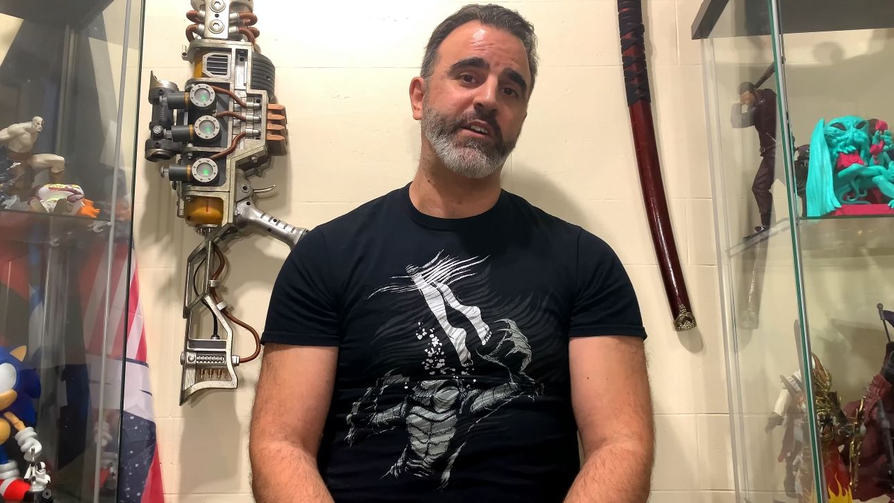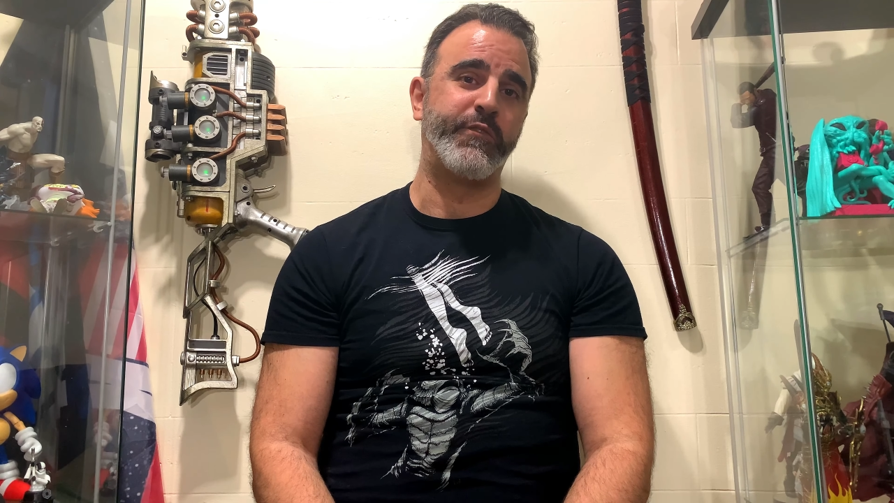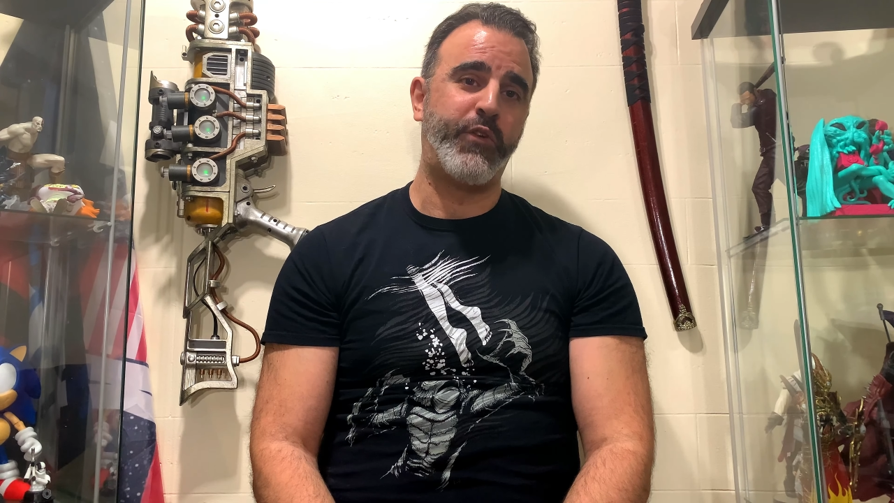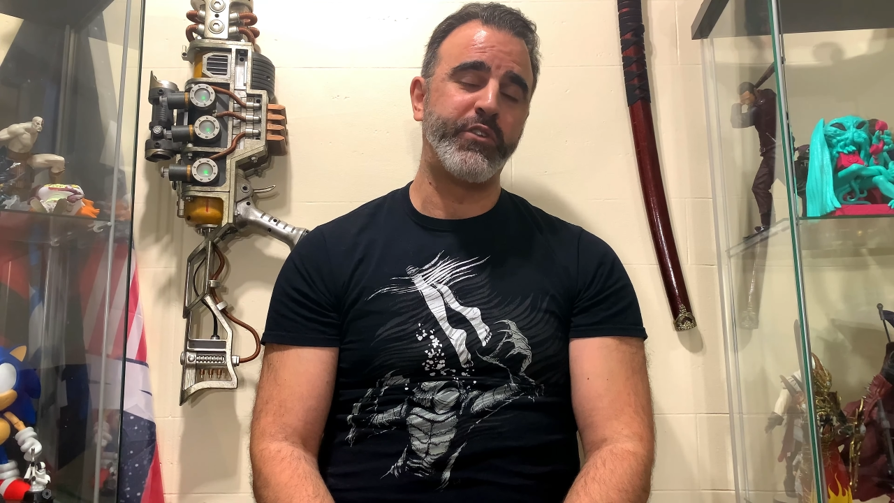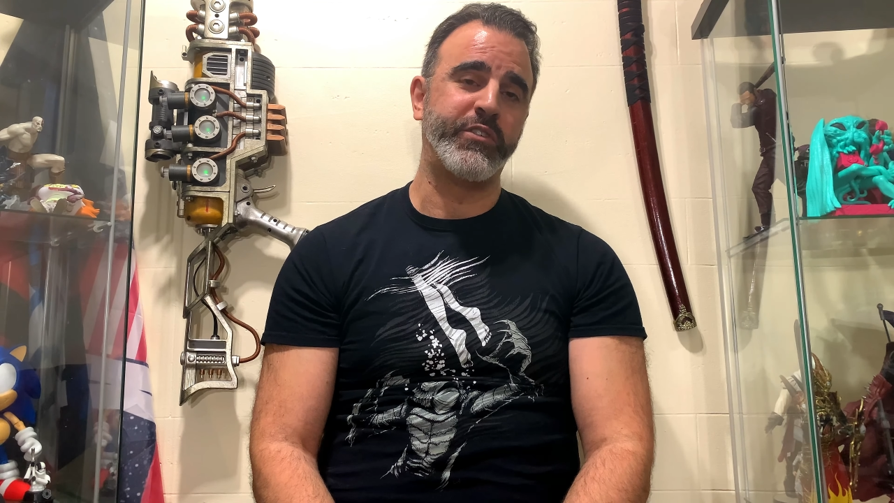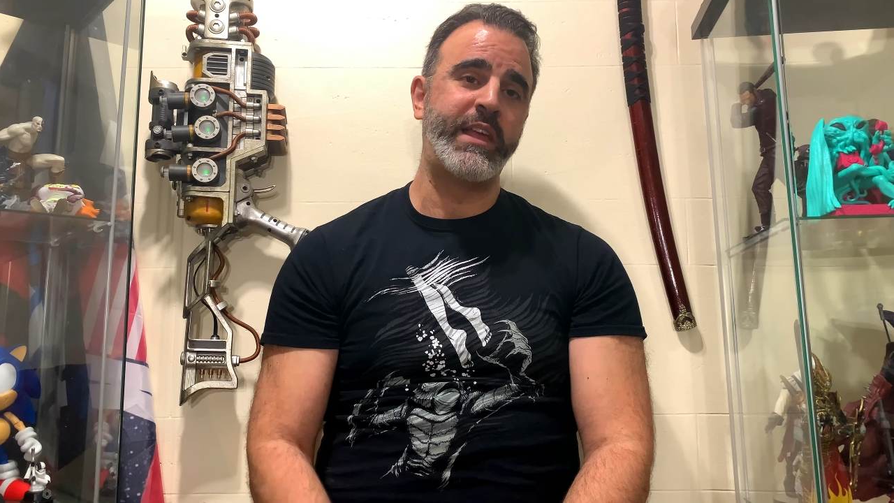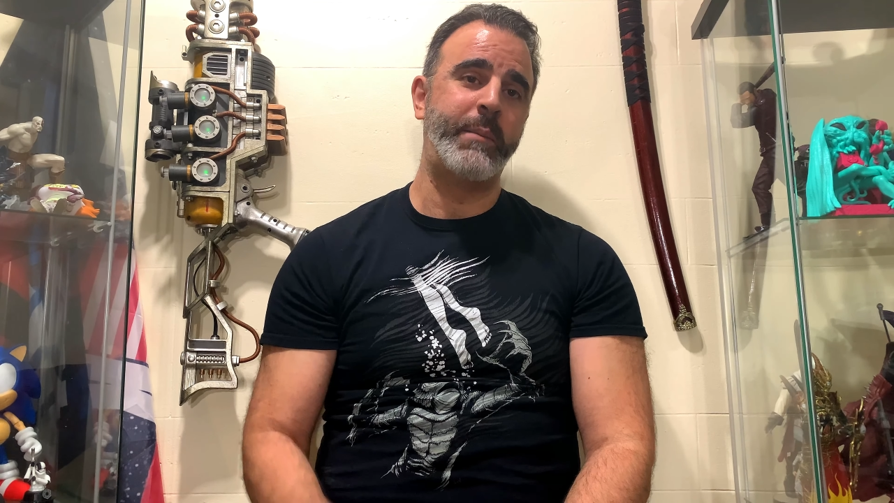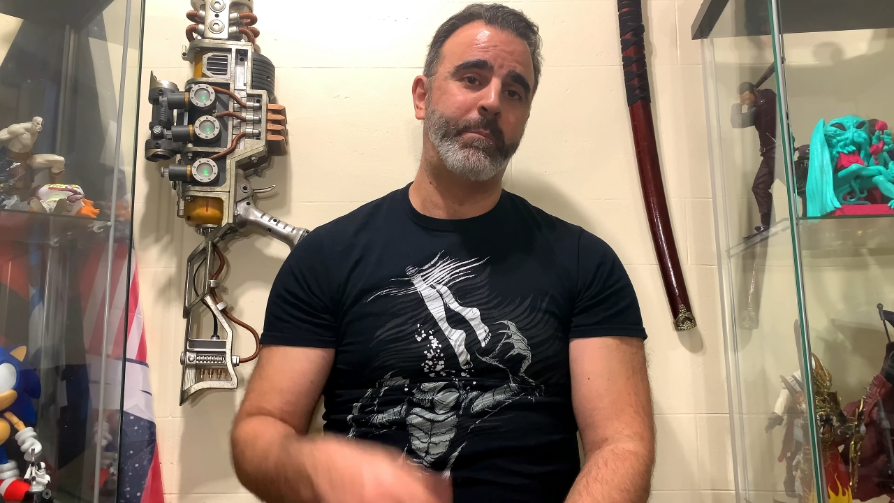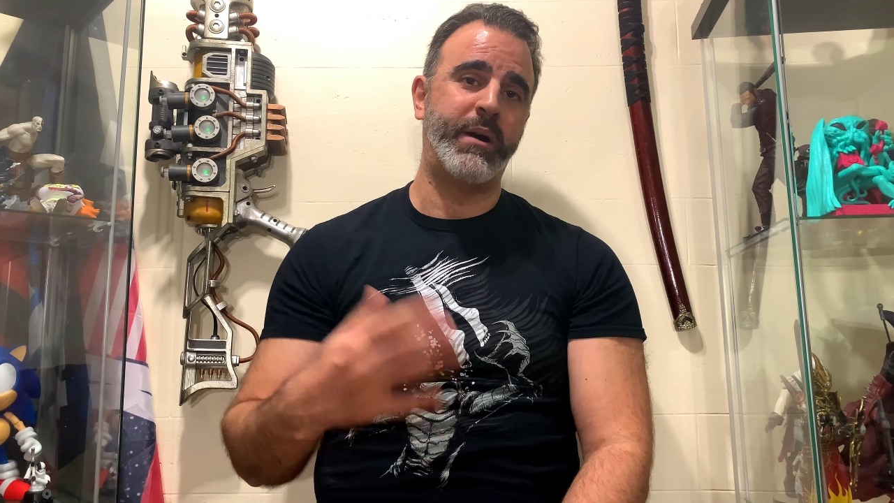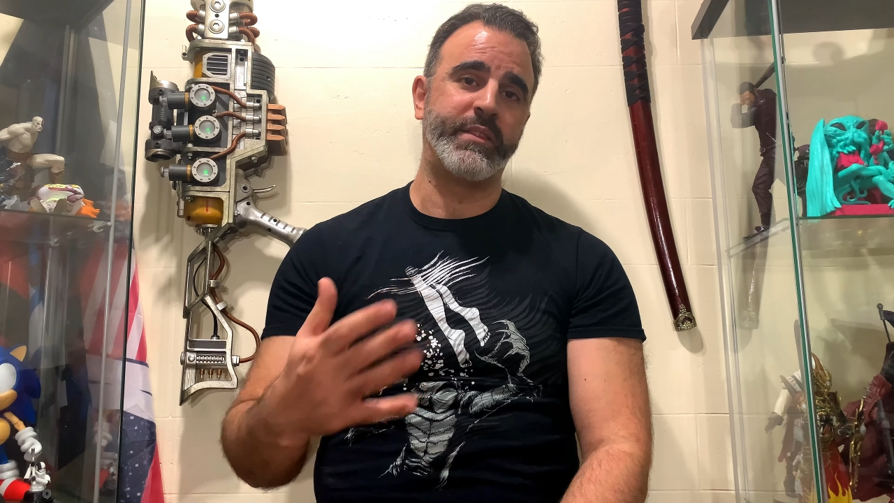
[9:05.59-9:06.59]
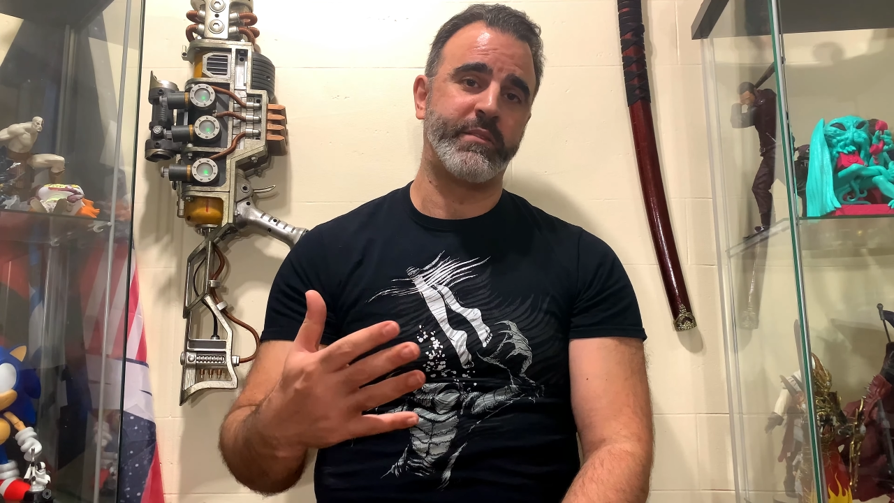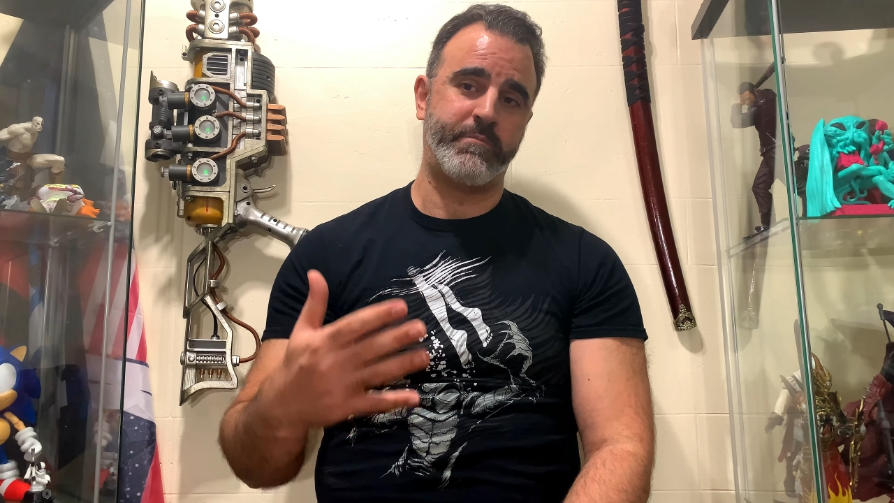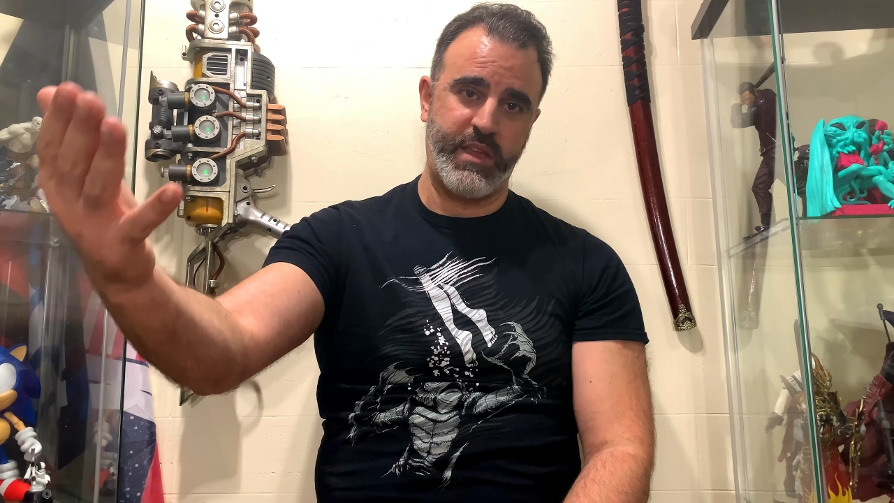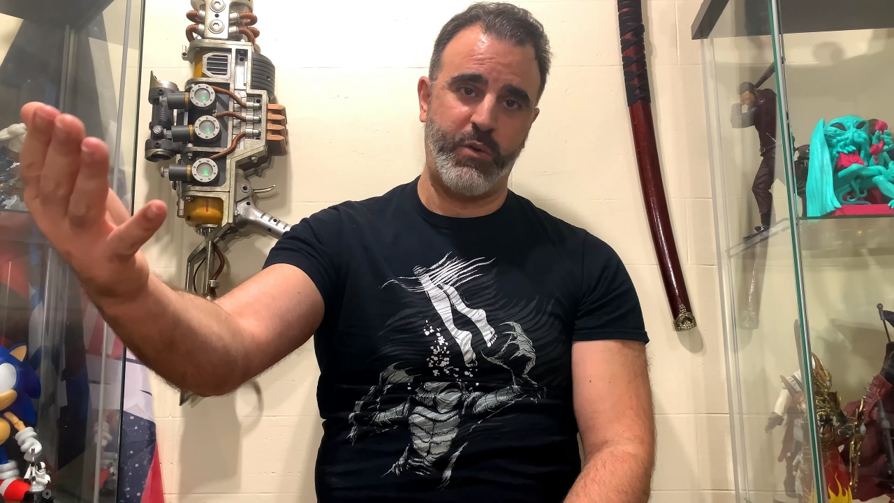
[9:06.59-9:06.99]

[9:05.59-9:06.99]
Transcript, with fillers: unfortunately, but